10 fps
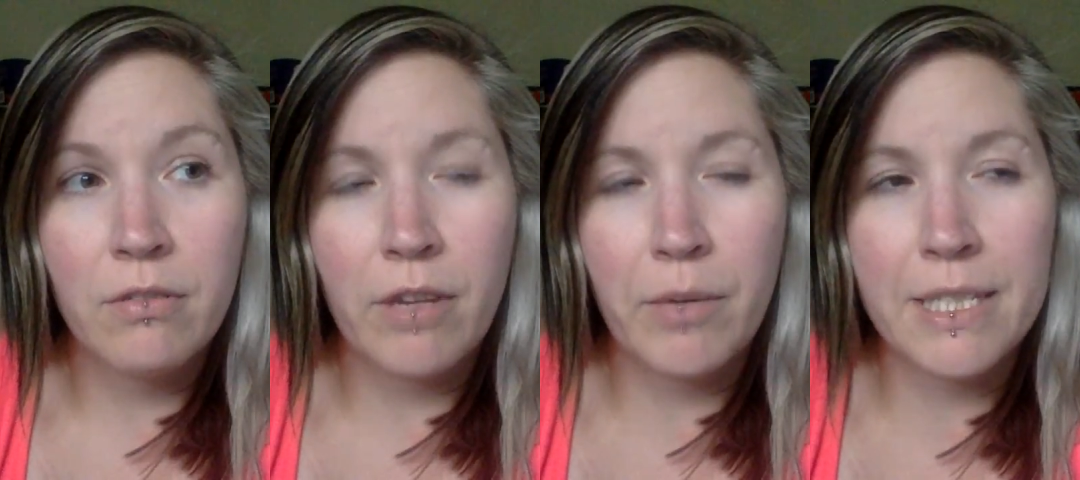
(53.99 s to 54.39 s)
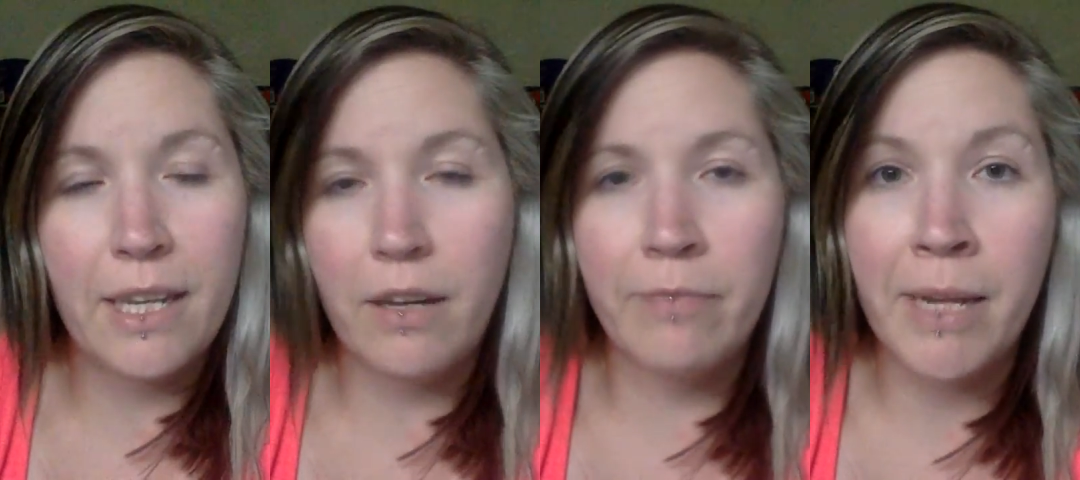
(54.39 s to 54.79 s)
I don't want to
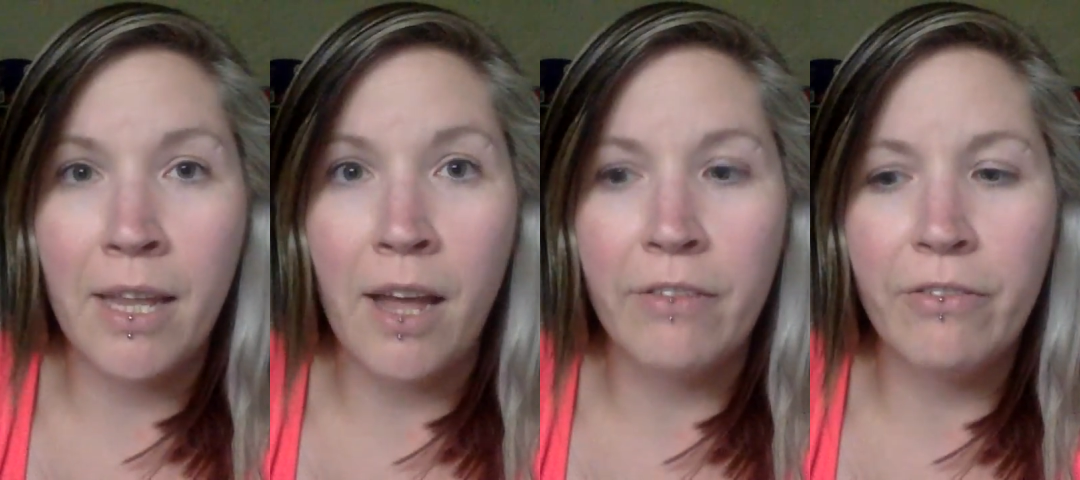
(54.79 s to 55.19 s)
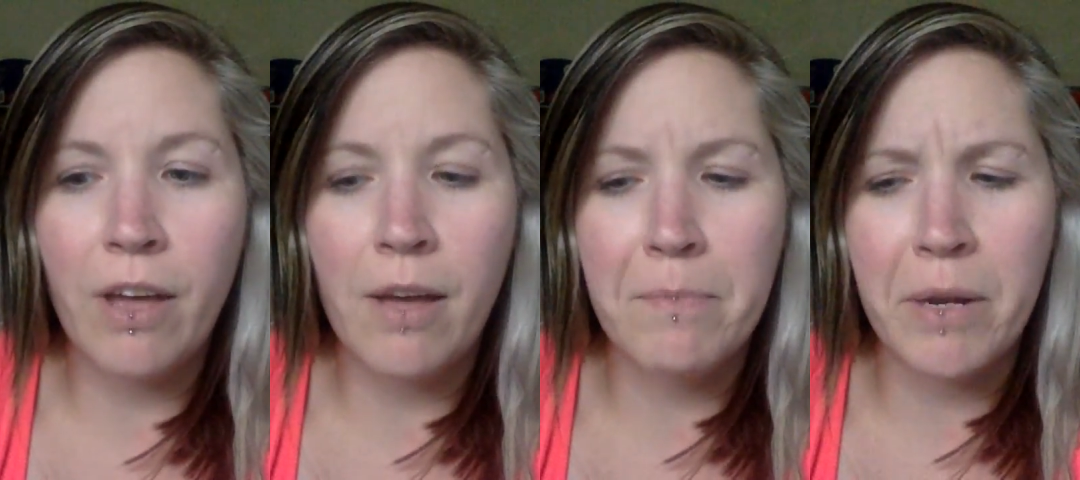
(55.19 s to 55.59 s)
say of my life,
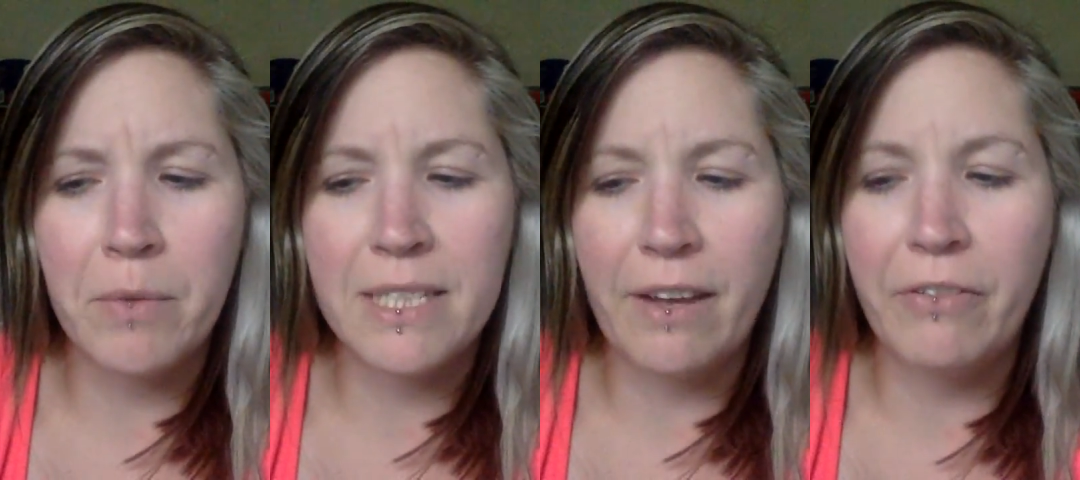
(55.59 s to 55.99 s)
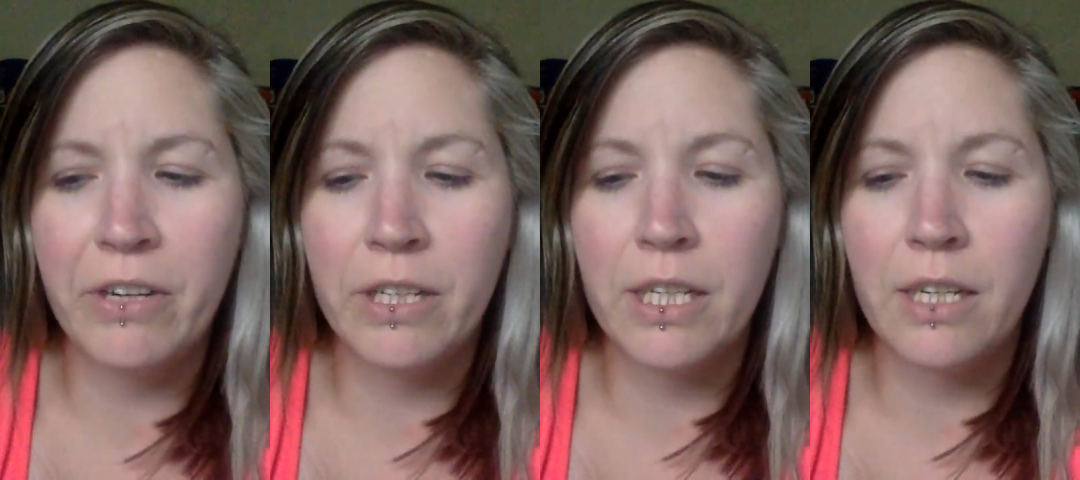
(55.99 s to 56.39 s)
but it was
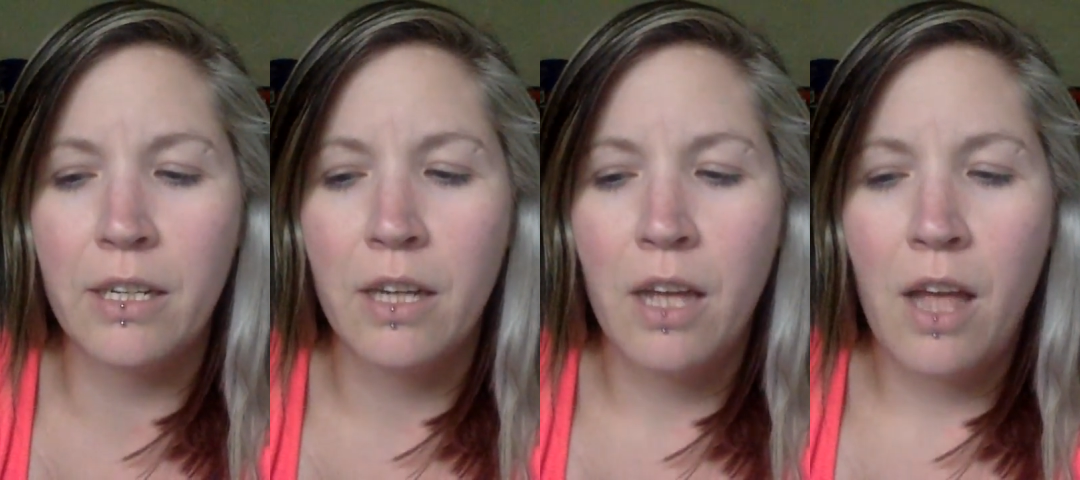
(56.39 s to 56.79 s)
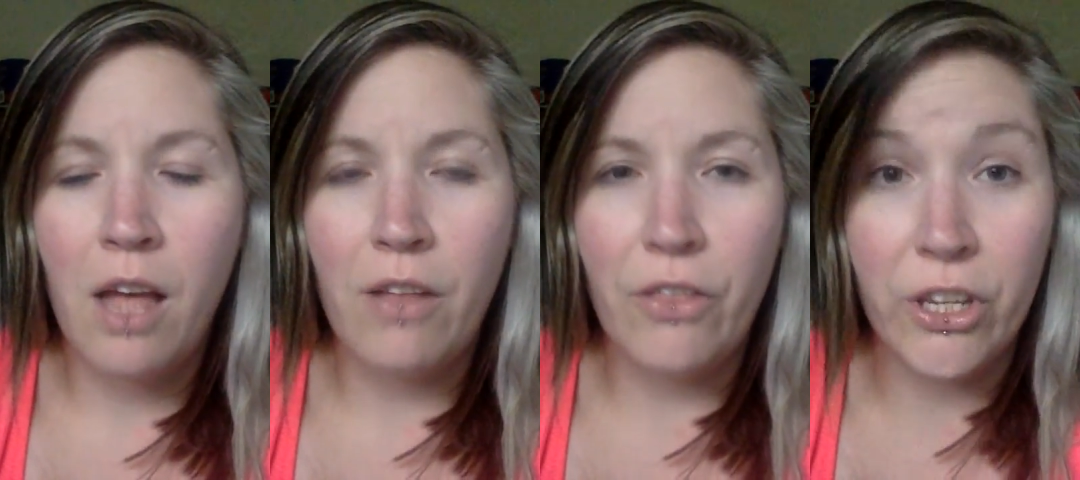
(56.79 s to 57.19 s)
definitely
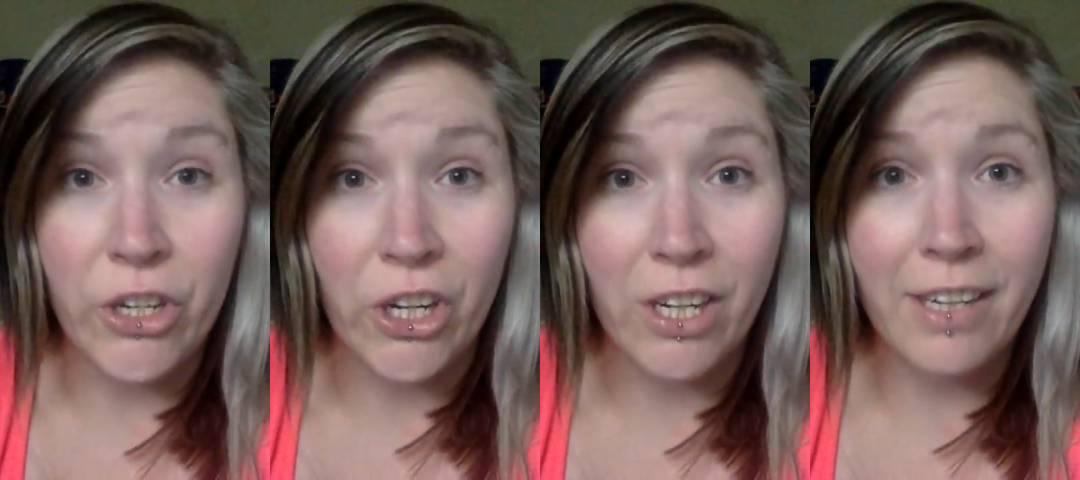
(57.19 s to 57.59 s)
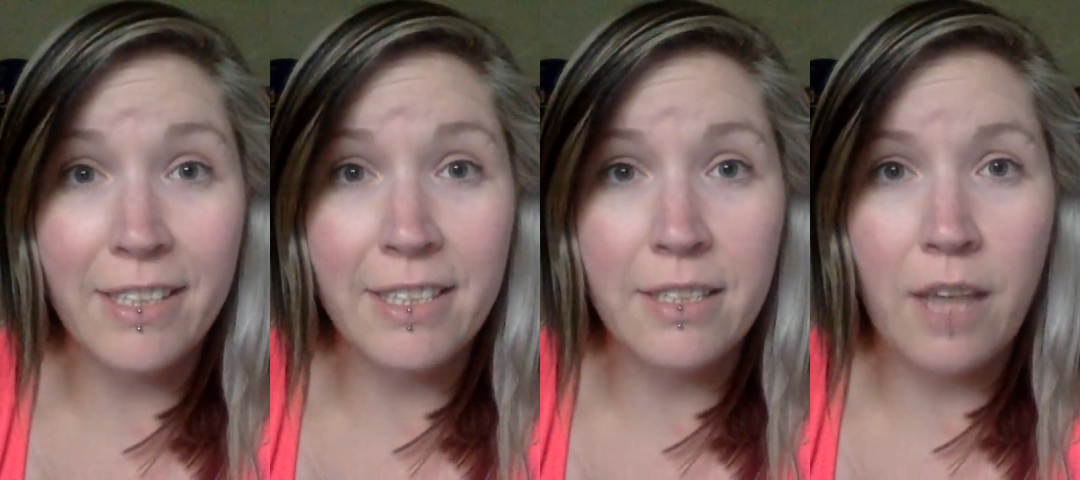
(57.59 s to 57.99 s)
the
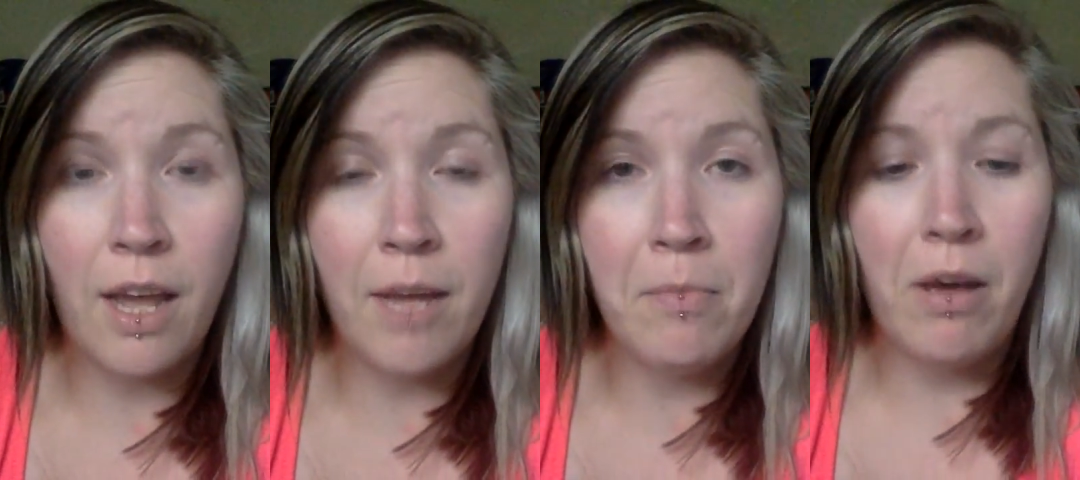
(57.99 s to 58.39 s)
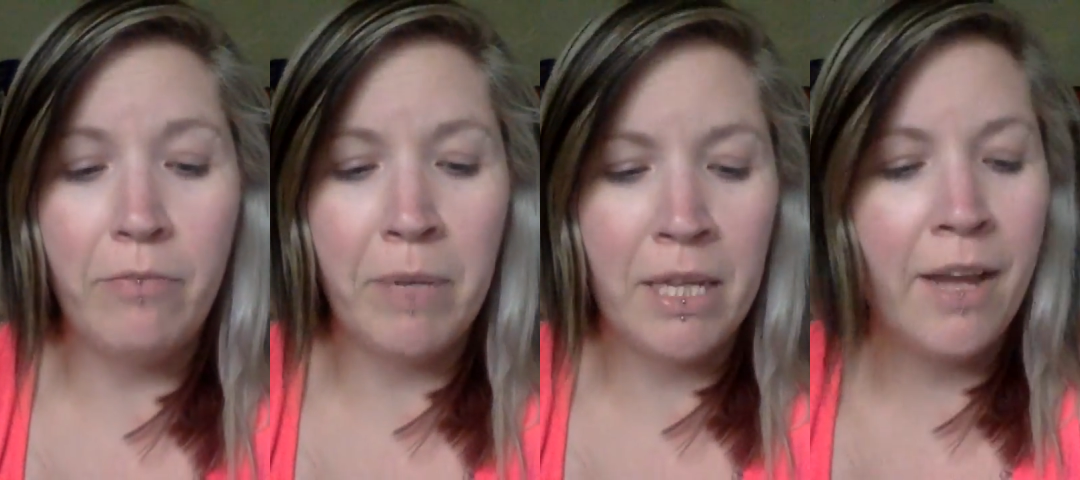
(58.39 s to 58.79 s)
darkest time of
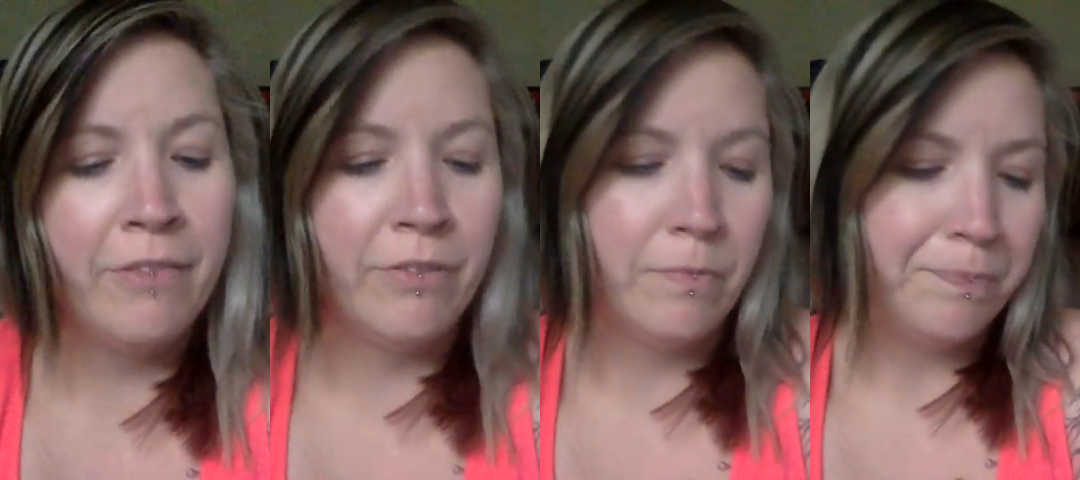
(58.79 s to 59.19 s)
my life.